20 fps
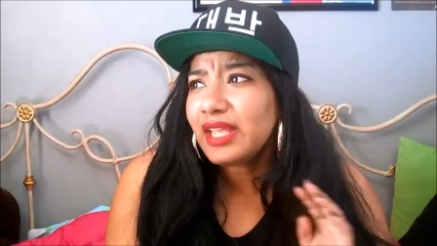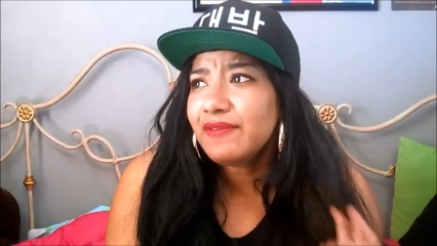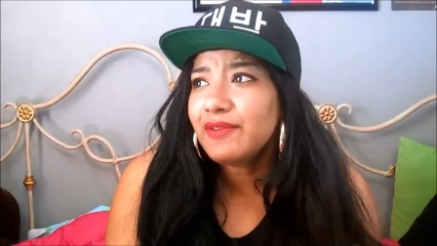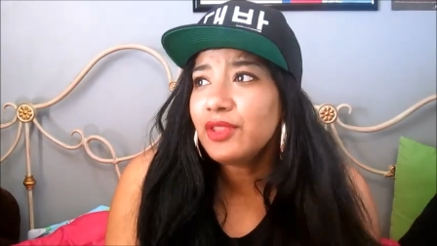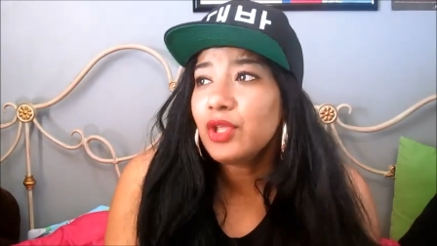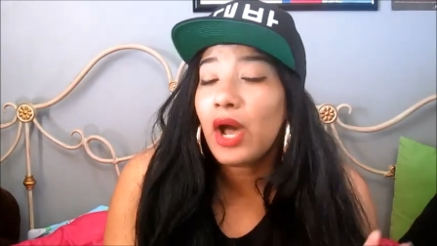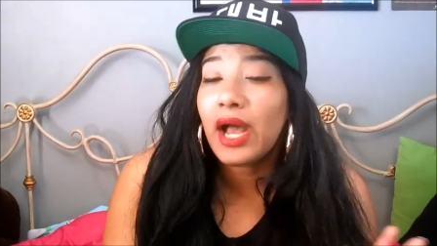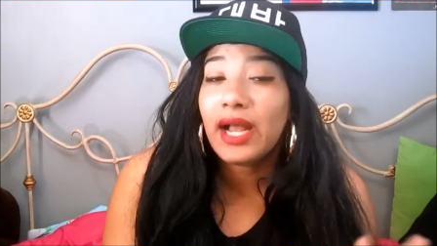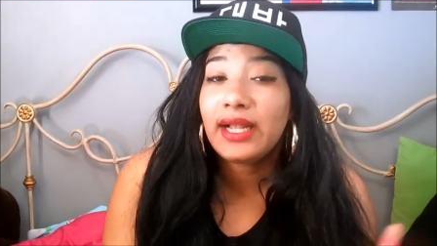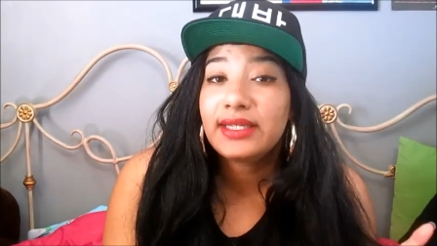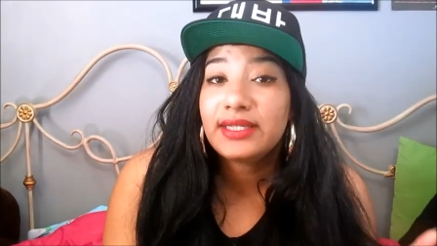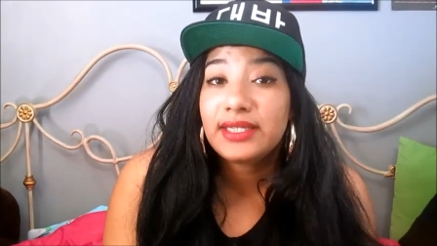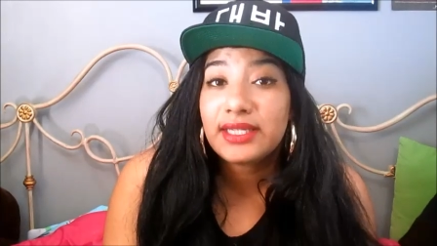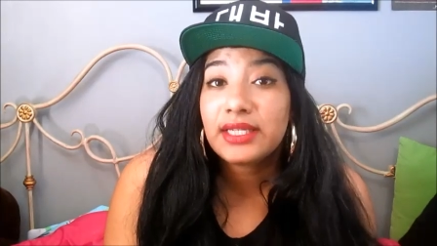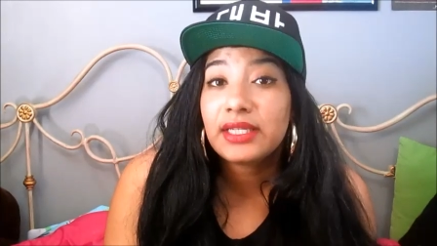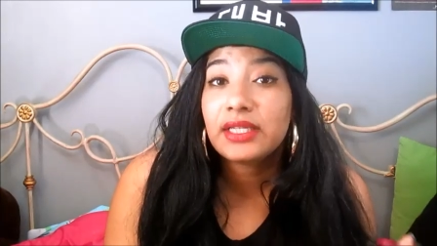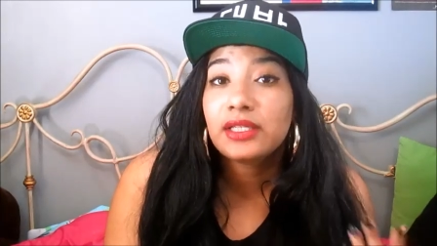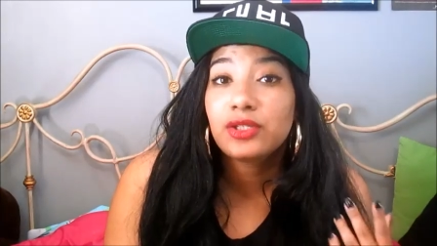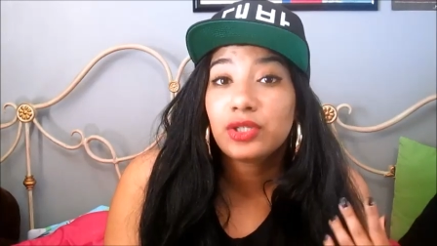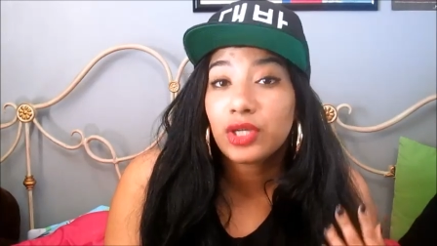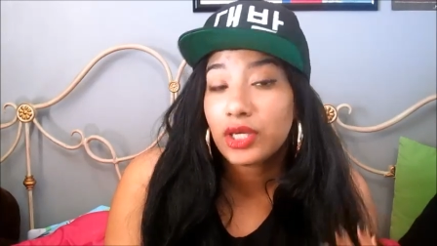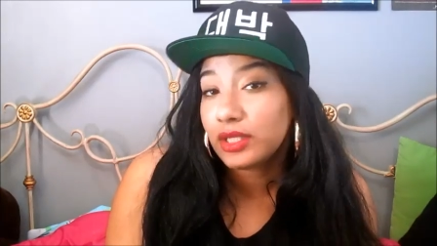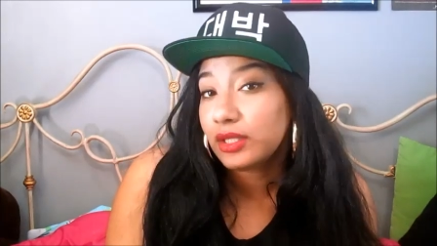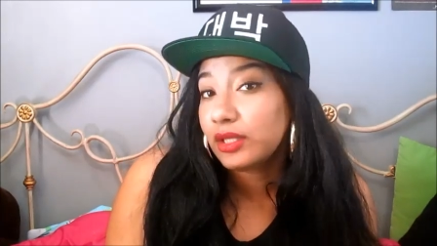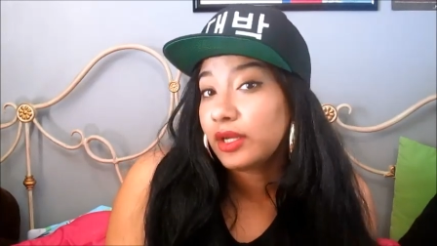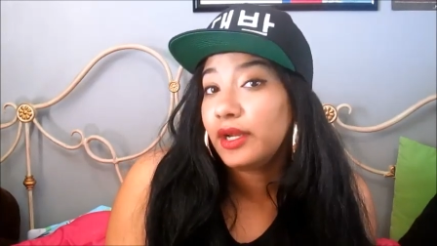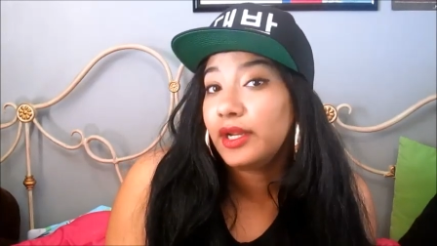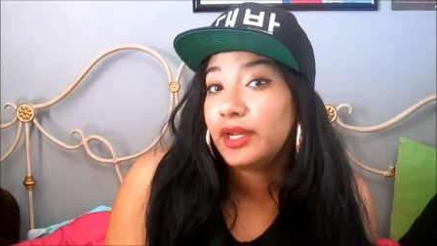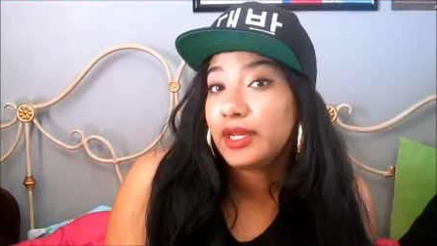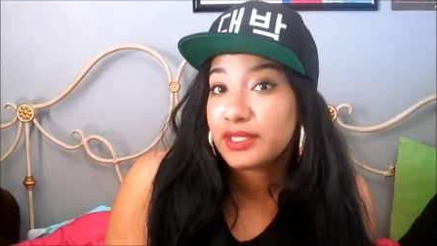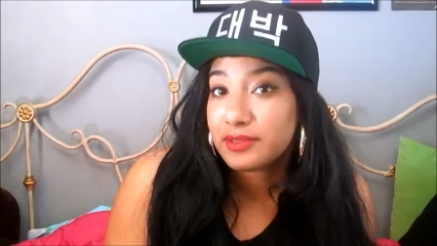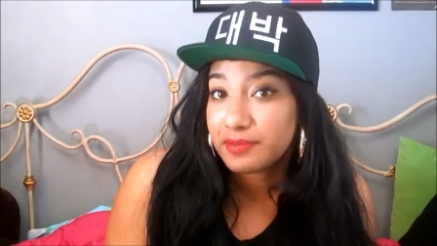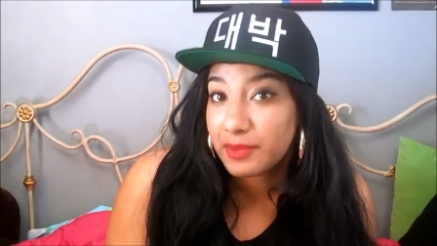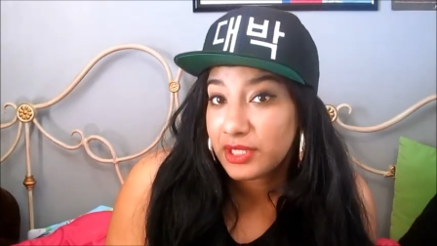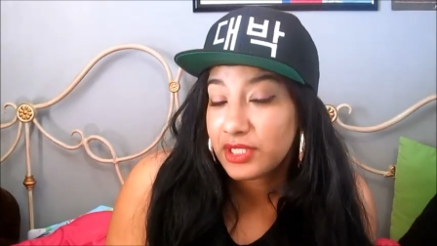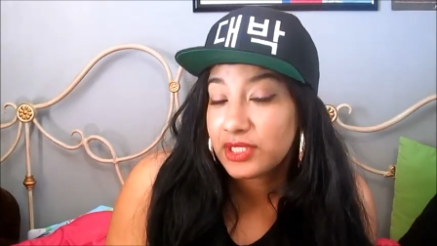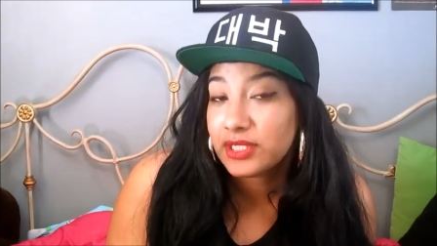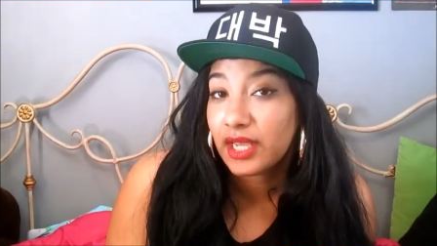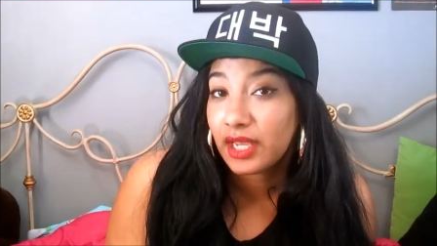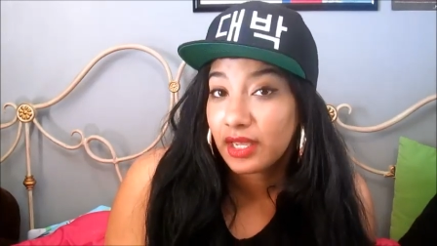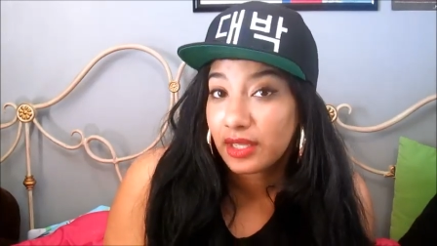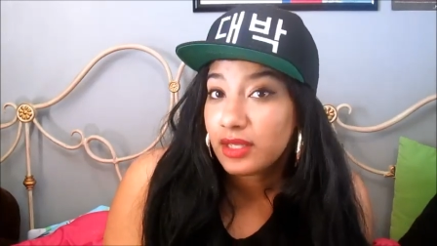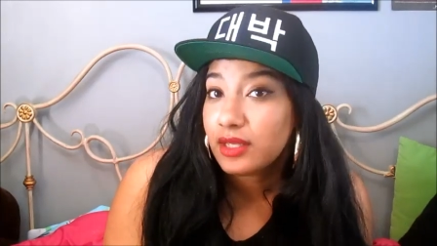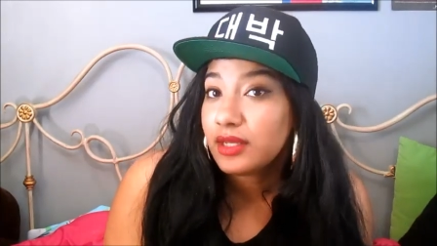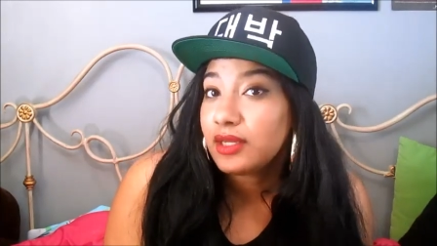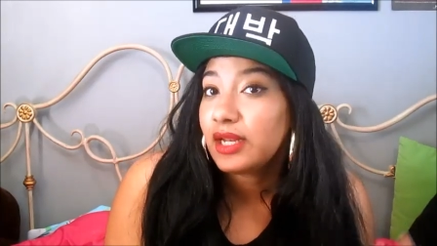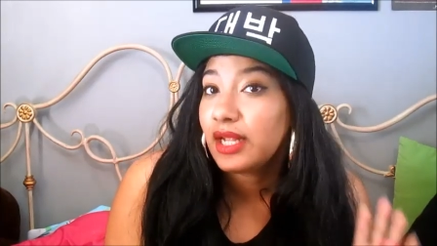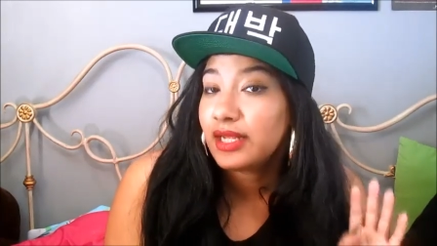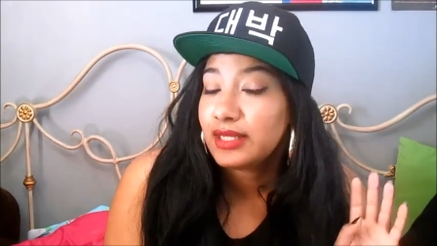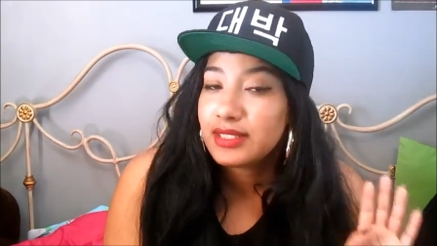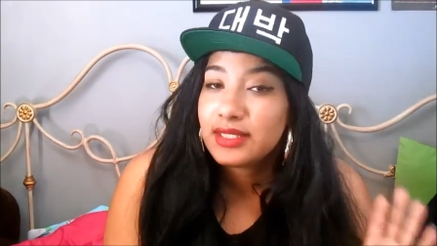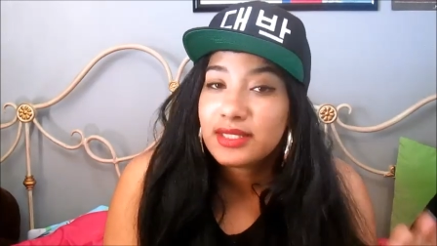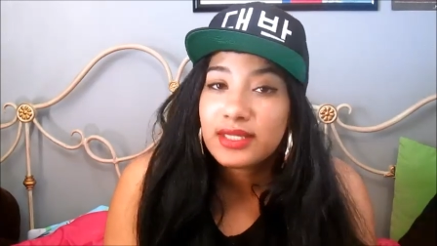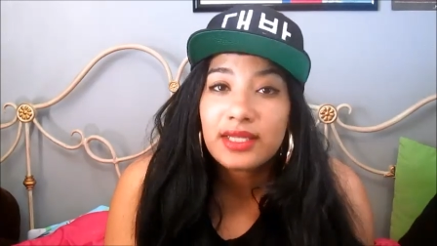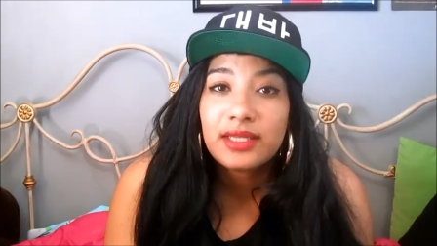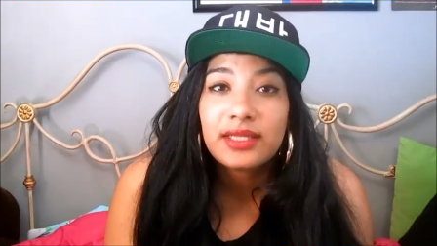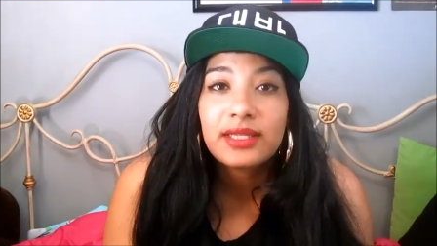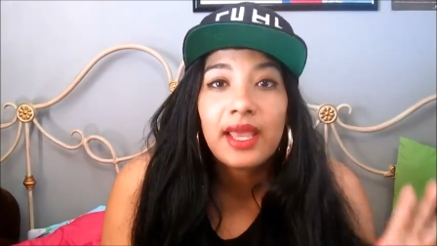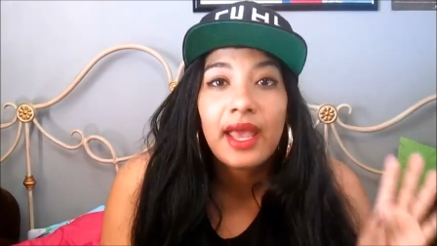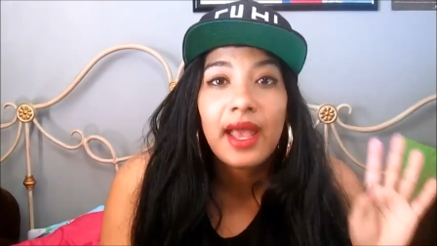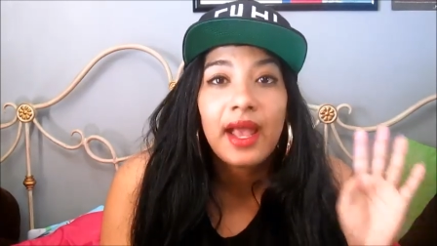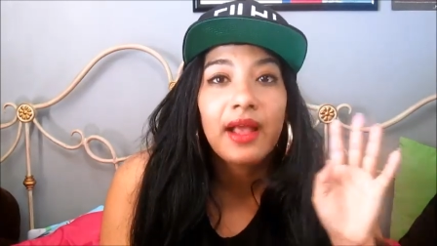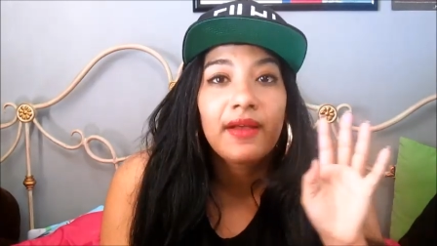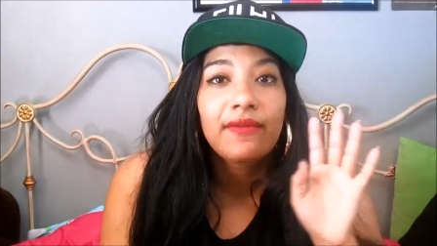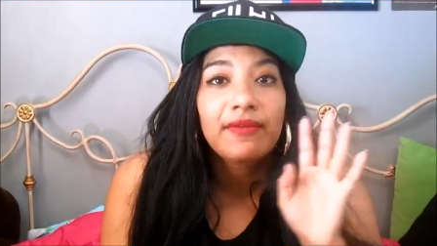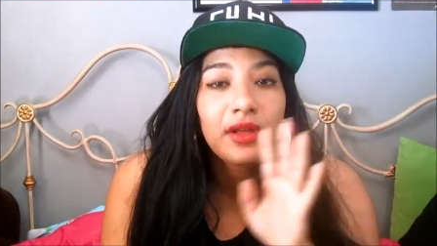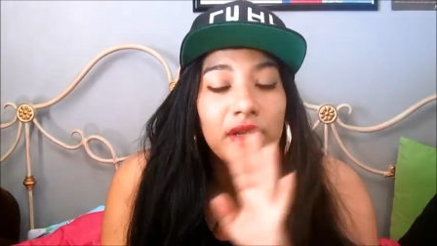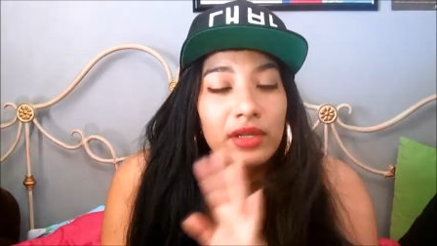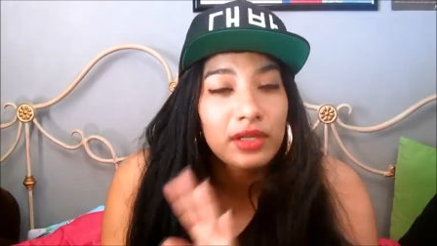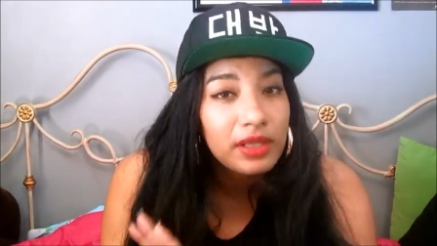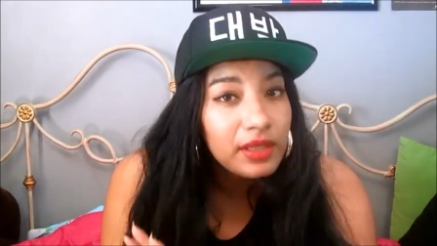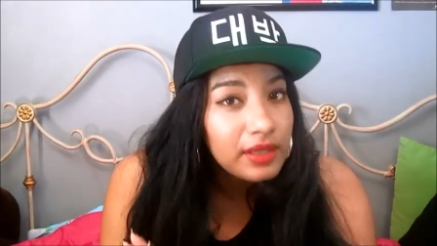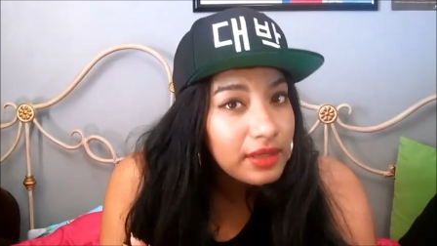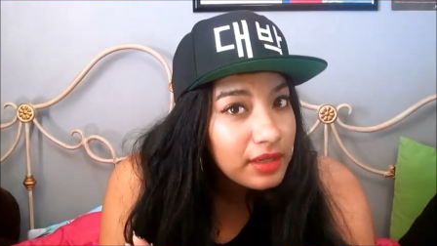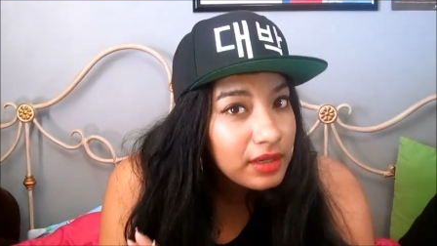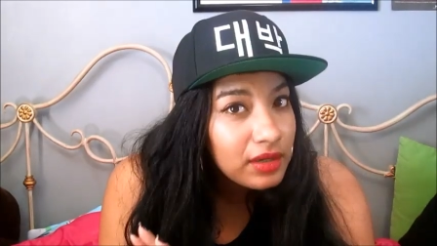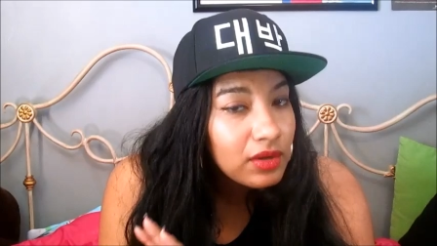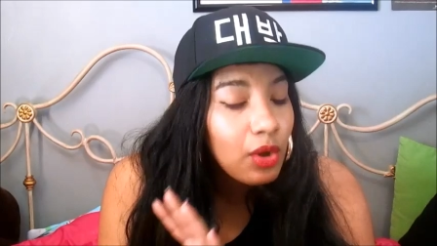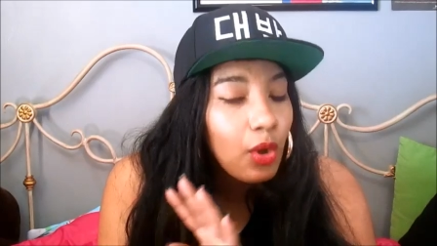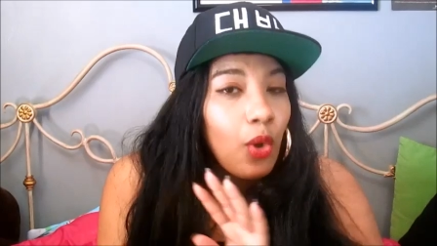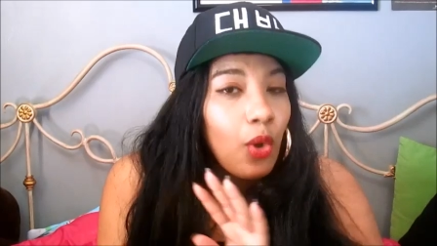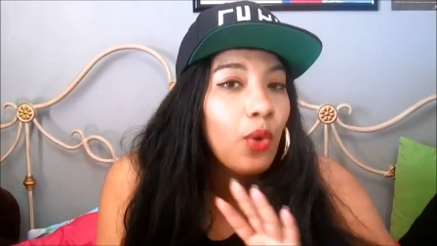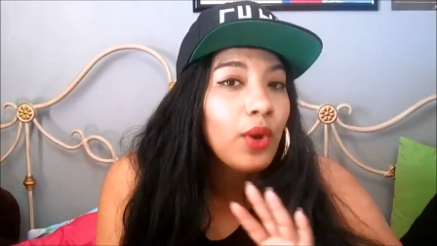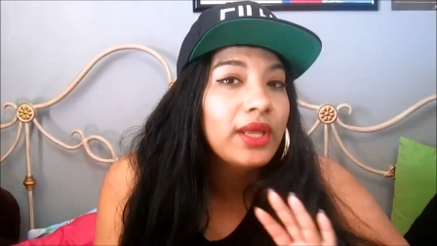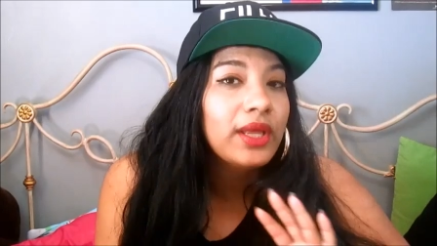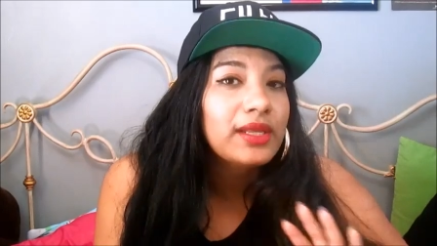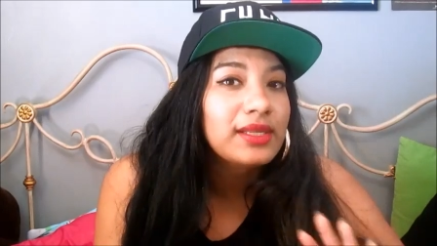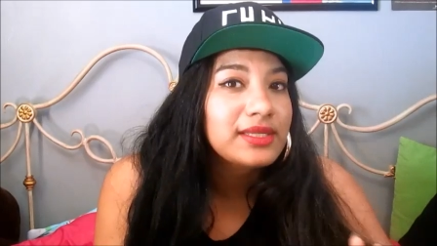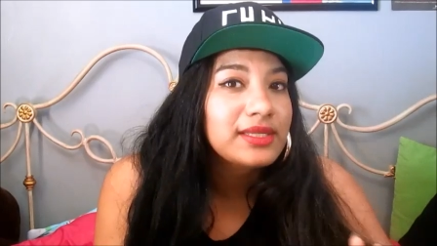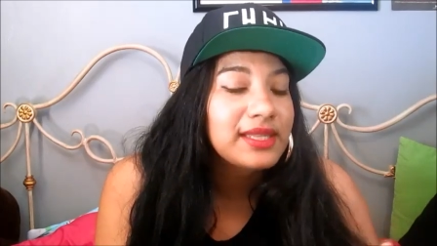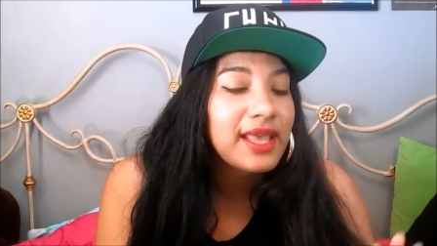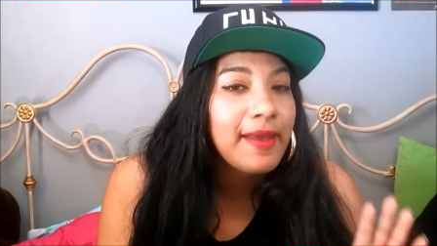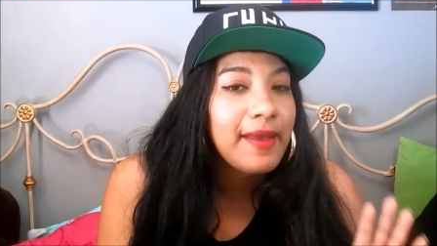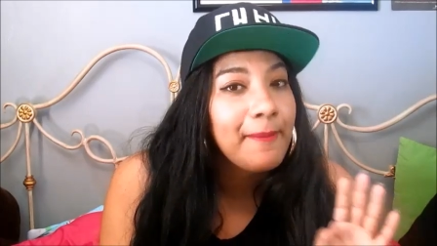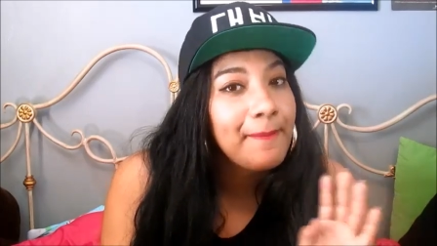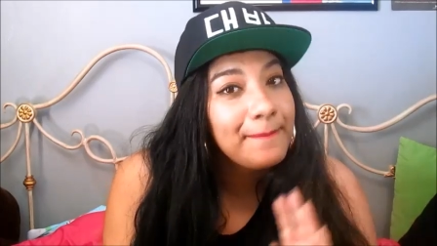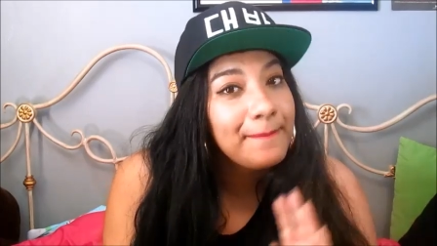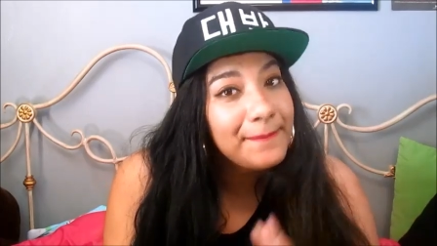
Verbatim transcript: even though I did try to learn as much as I could I didn't have a clear goal and a set